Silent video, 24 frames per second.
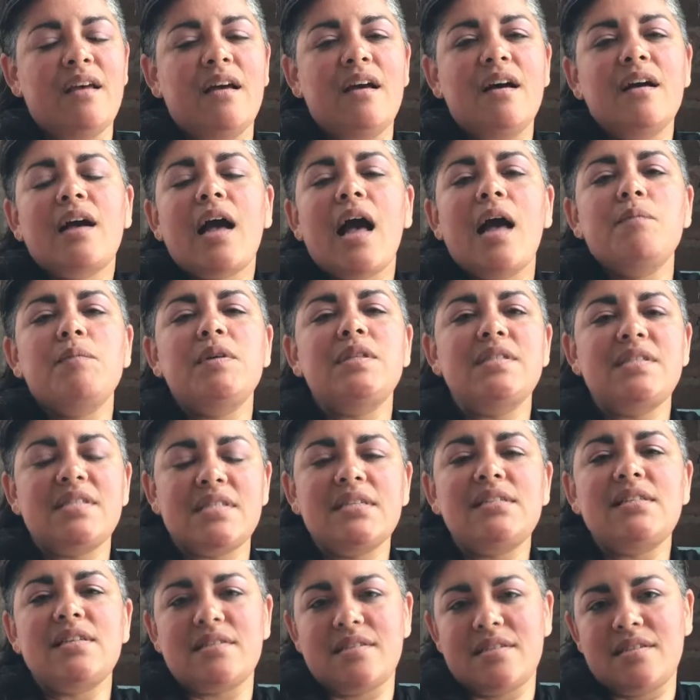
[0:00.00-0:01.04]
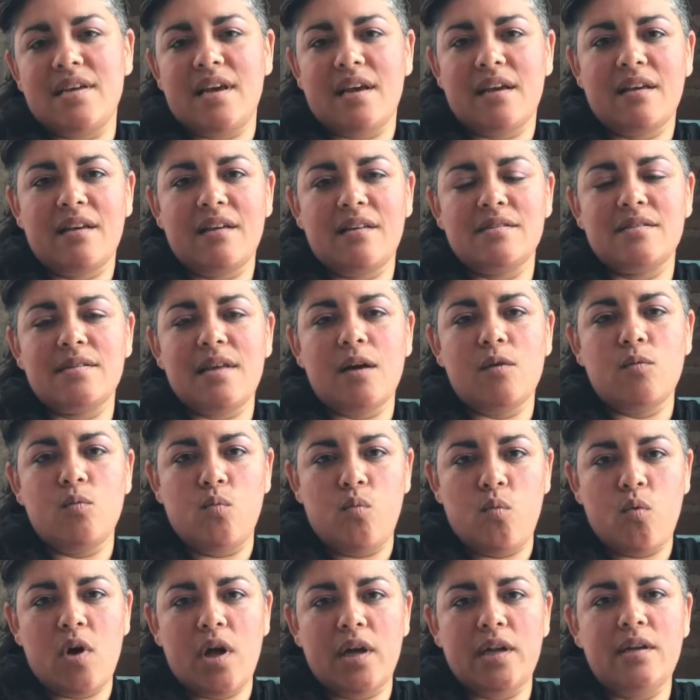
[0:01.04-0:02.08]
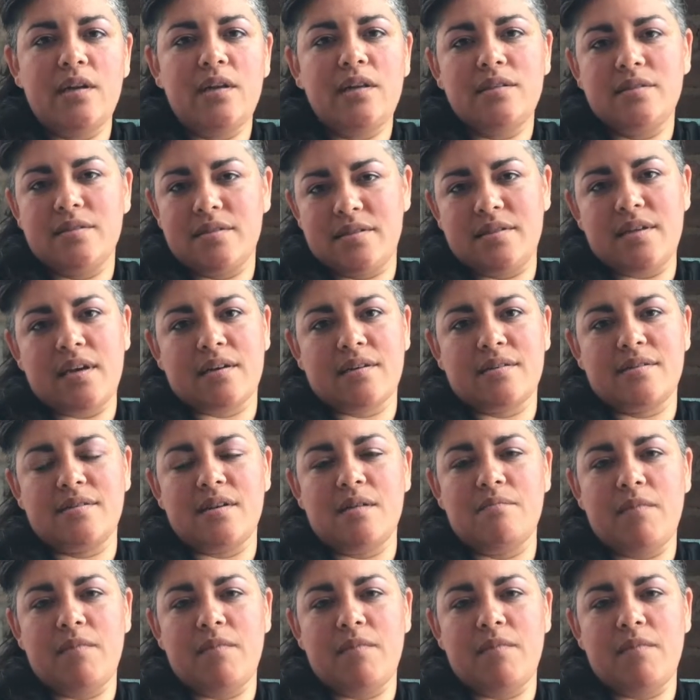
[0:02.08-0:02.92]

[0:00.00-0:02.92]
A common statistic is that 1 in 6